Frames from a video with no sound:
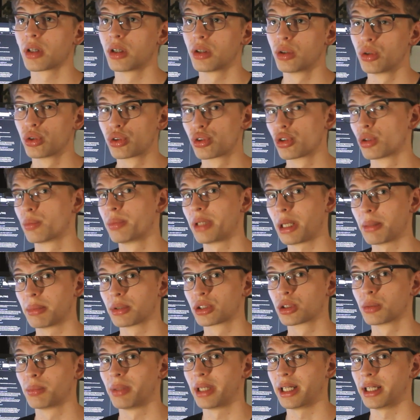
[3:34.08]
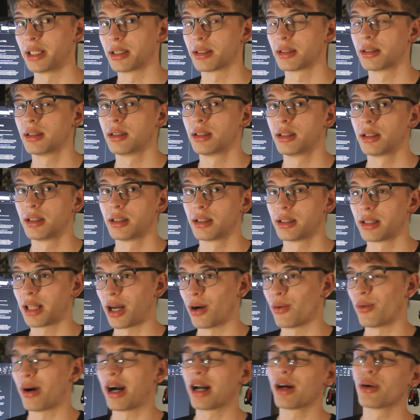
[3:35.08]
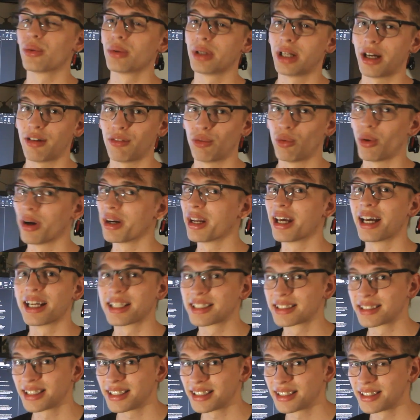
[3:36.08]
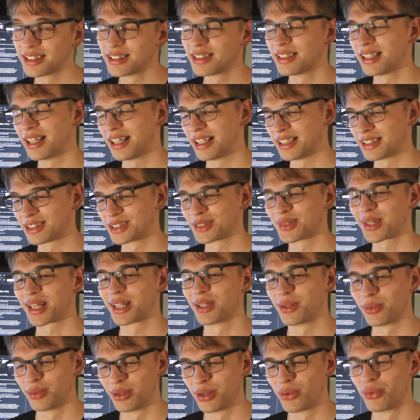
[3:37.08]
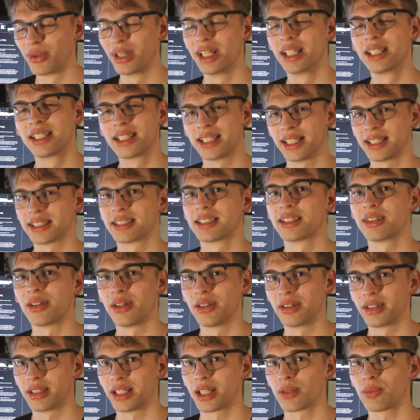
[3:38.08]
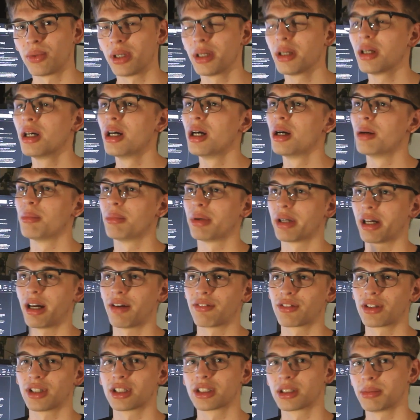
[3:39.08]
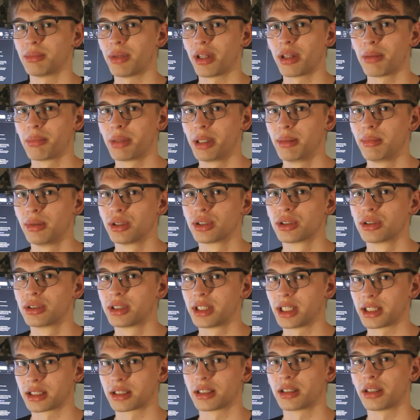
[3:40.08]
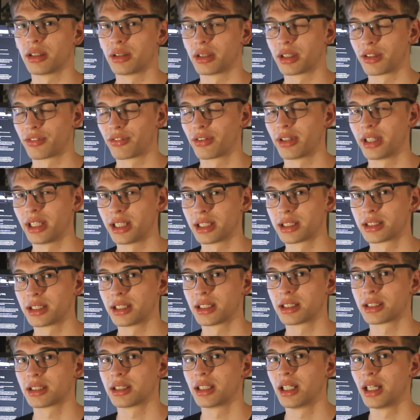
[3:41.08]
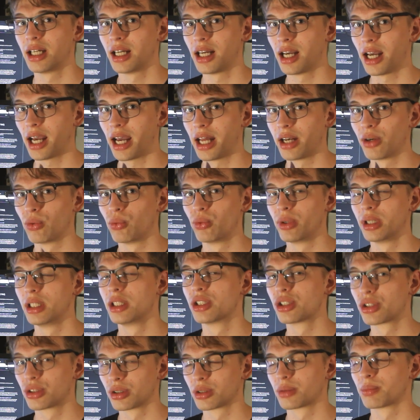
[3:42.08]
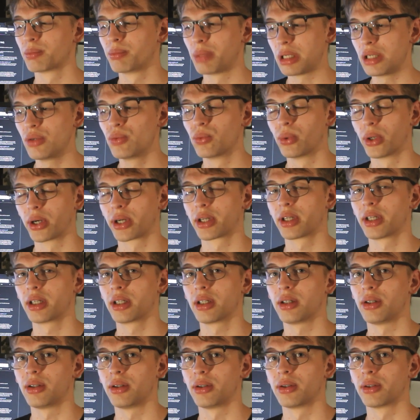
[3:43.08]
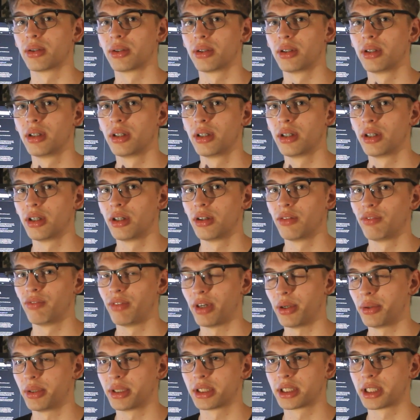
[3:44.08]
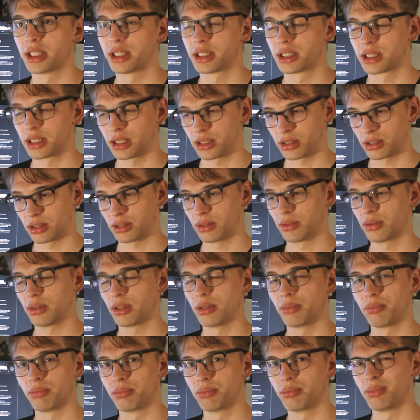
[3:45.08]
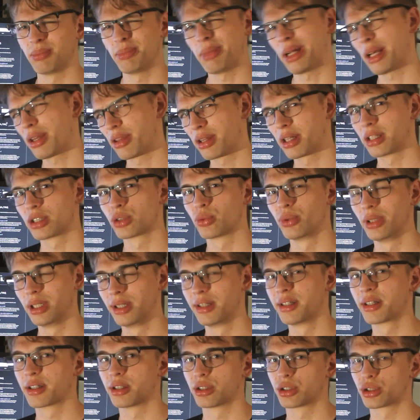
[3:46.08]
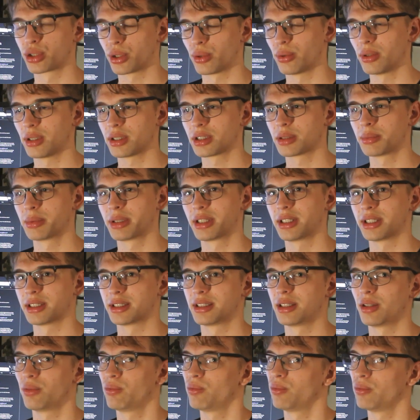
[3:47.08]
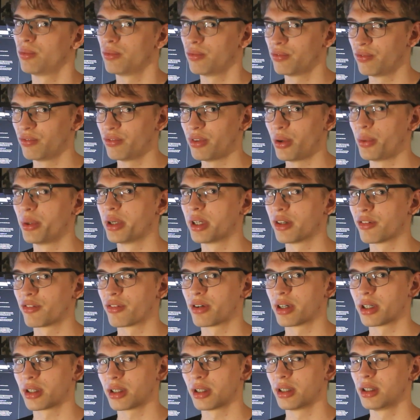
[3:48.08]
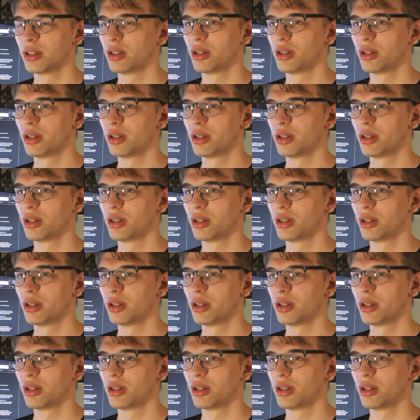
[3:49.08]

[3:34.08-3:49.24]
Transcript: you should be able to play it. Now, I only have one headset, so I can only really test it on that one, but I have got some other people to test it on different headsets, and it really should be working on various headsets. The main thing is really the controllers, because they're very different